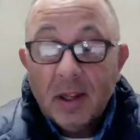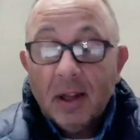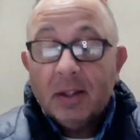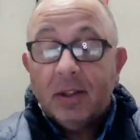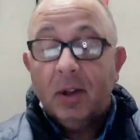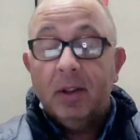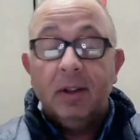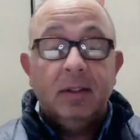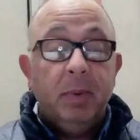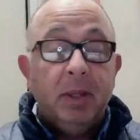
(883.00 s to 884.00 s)
so
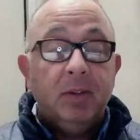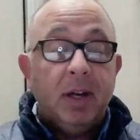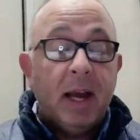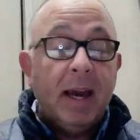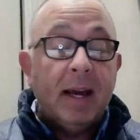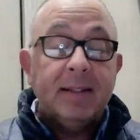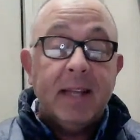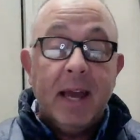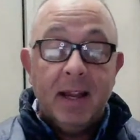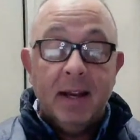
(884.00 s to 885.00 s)
to be I got
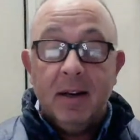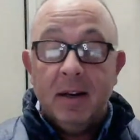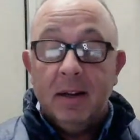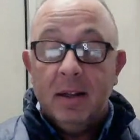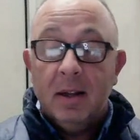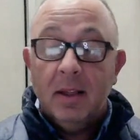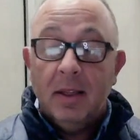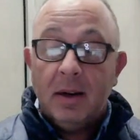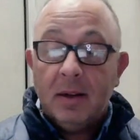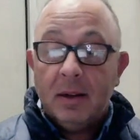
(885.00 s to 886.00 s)
10.
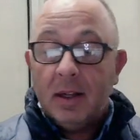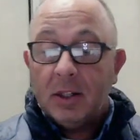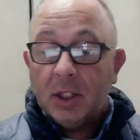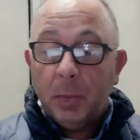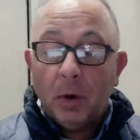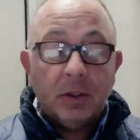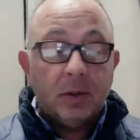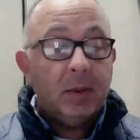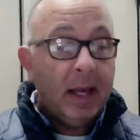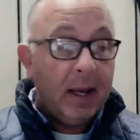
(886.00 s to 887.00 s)
They're sports
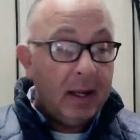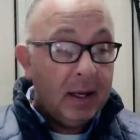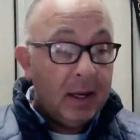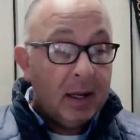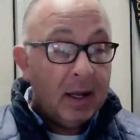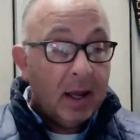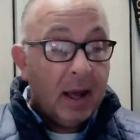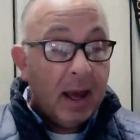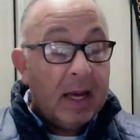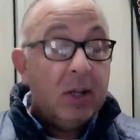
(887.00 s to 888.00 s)
related,
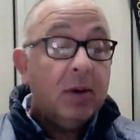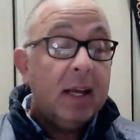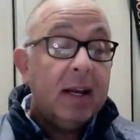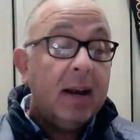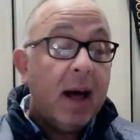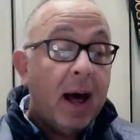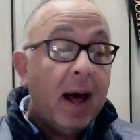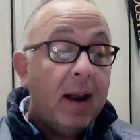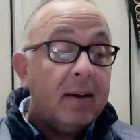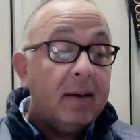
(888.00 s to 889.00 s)
and you
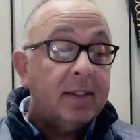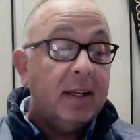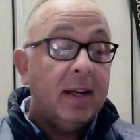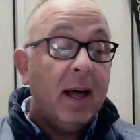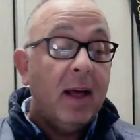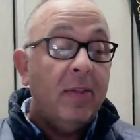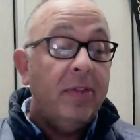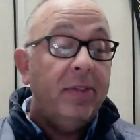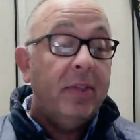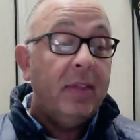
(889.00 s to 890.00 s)
cannot sit on
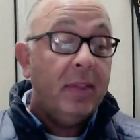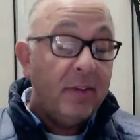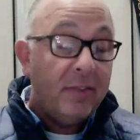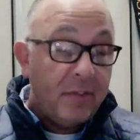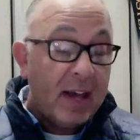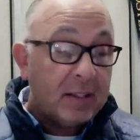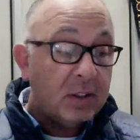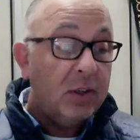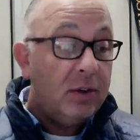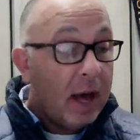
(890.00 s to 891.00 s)
the
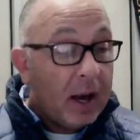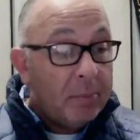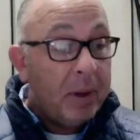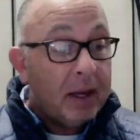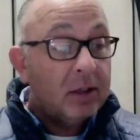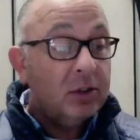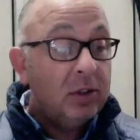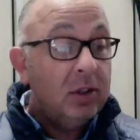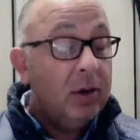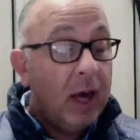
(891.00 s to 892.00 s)
fence. You got
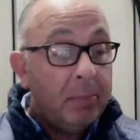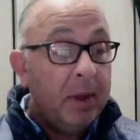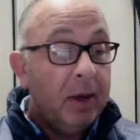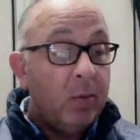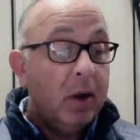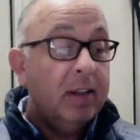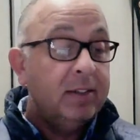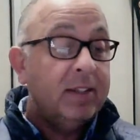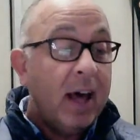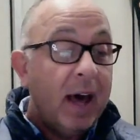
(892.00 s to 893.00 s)
to pick one of the
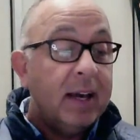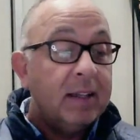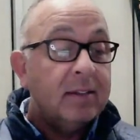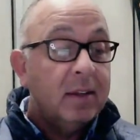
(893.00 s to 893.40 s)
sides.